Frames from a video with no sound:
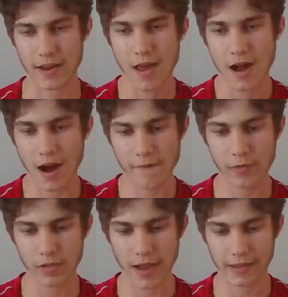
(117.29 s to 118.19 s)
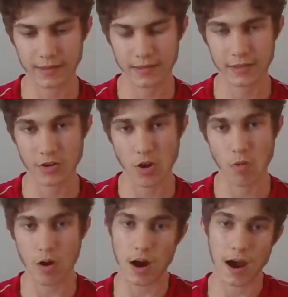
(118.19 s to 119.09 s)
And I feel like you
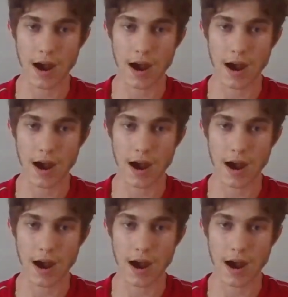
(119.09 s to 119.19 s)
know